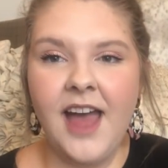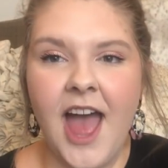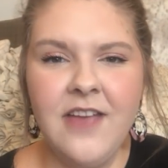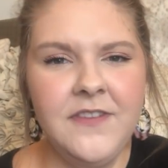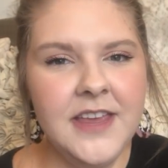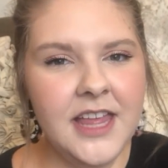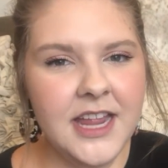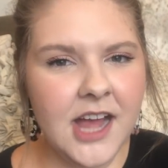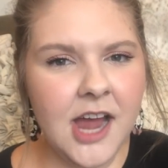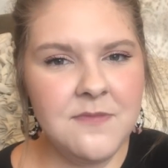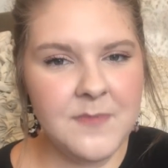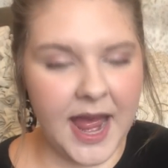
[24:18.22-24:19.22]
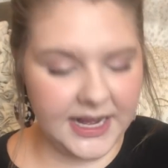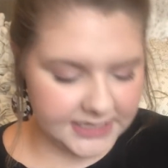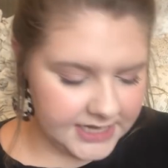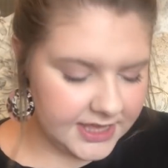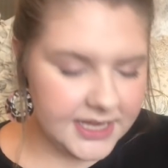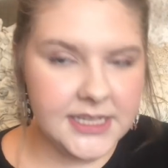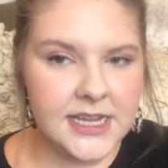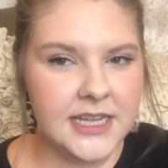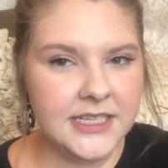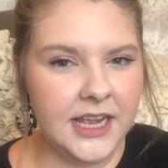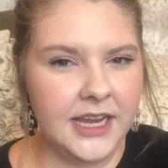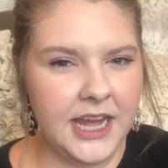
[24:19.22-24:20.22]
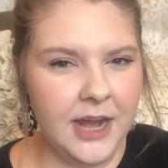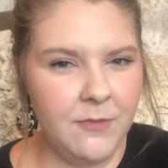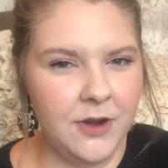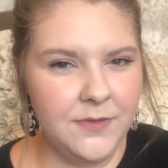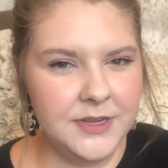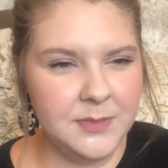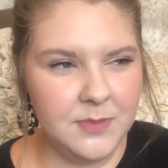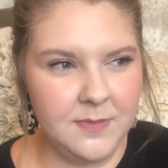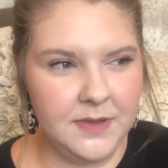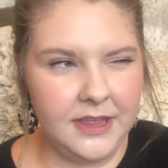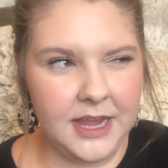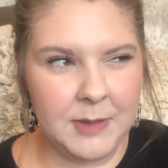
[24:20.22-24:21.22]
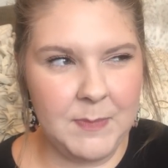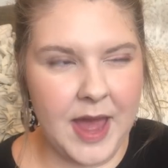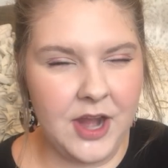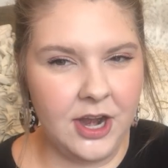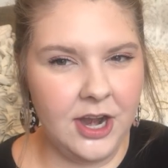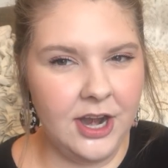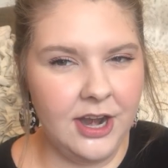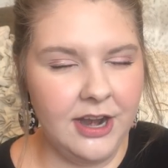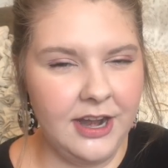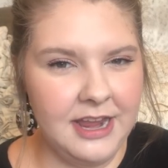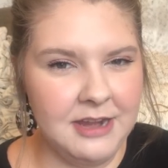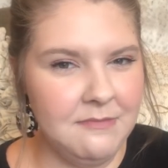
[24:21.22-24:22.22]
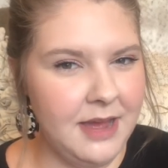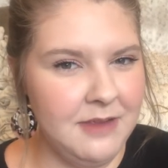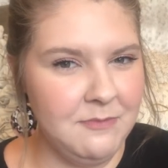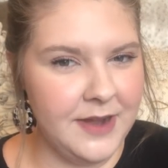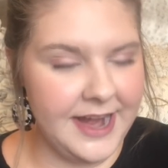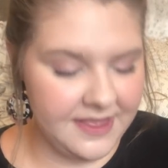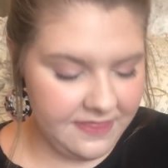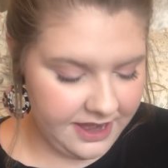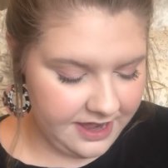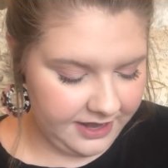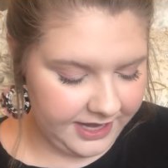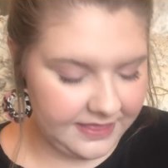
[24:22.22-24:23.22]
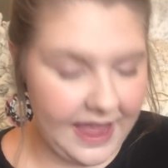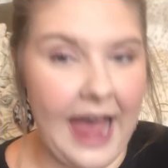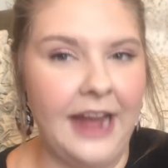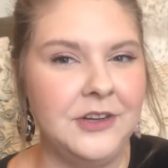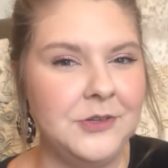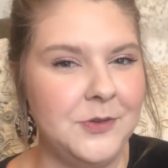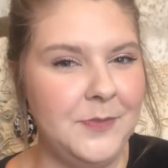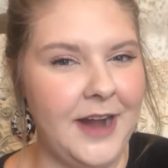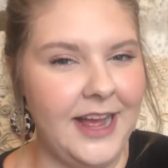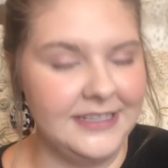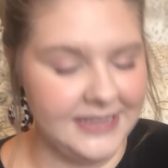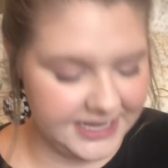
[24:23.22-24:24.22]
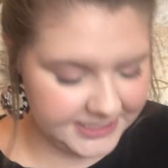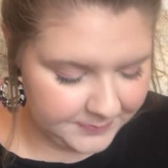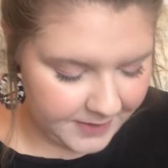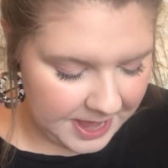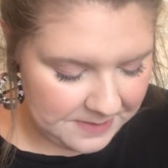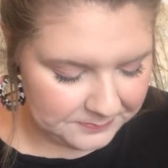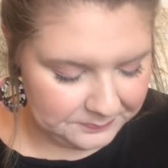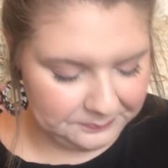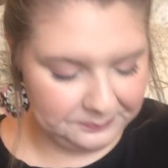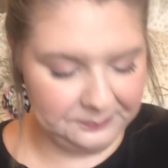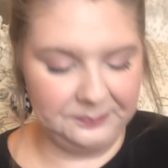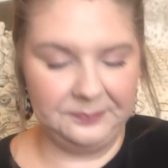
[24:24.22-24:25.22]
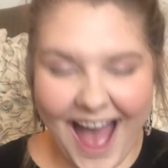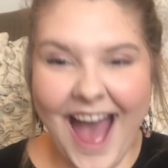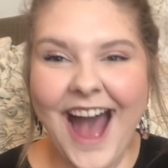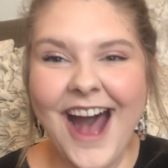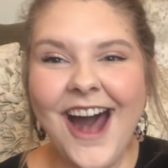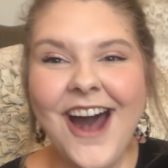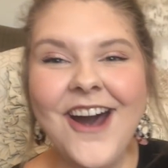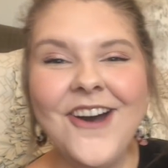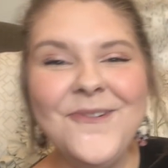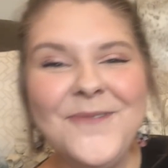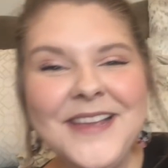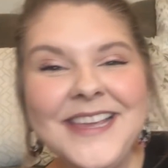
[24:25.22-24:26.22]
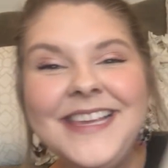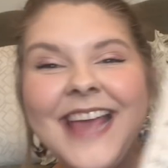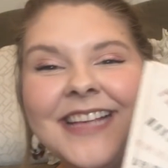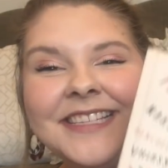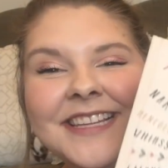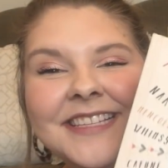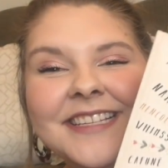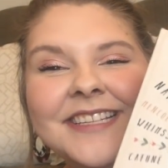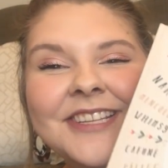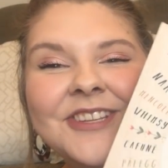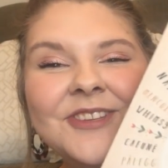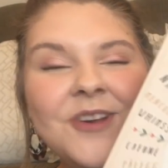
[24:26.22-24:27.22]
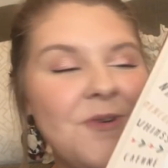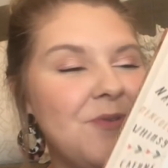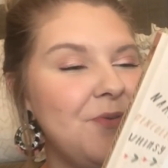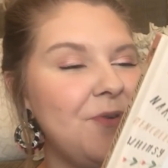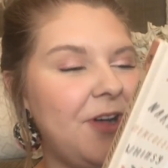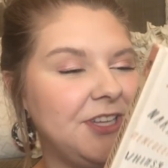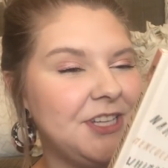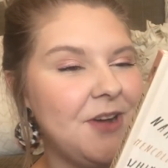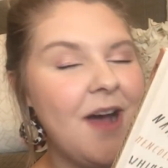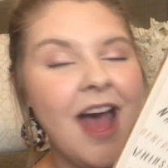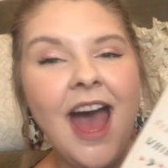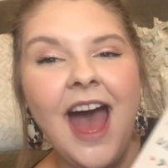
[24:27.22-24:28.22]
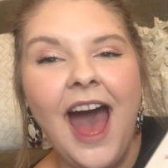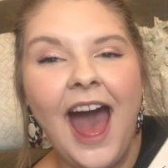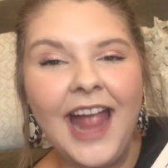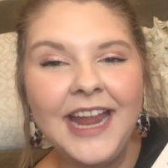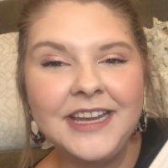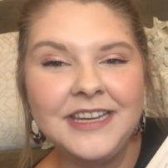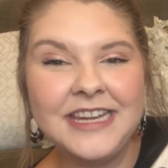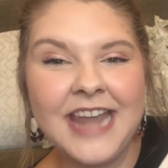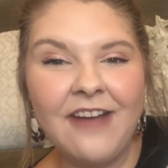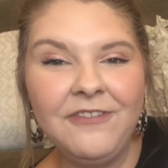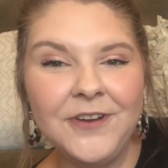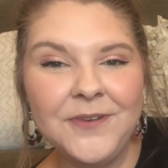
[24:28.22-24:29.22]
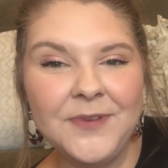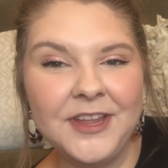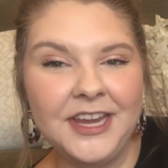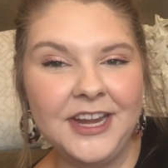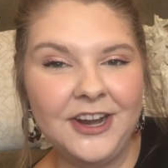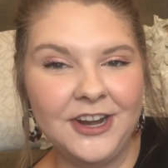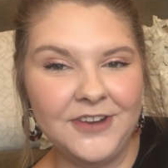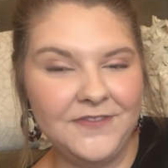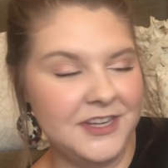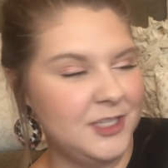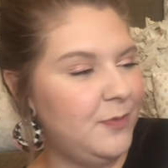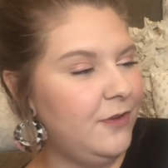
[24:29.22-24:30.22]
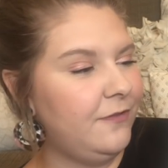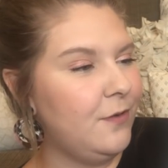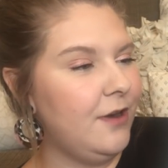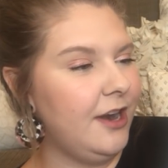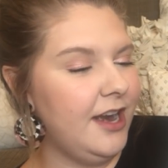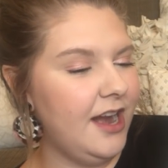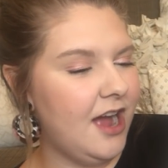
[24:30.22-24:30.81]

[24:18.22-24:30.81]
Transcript: I feel like unboxing these things on camera was maybe like better in my brain than like the actual process, but. Oh yes, this is so cool. So I had never really heard of this before.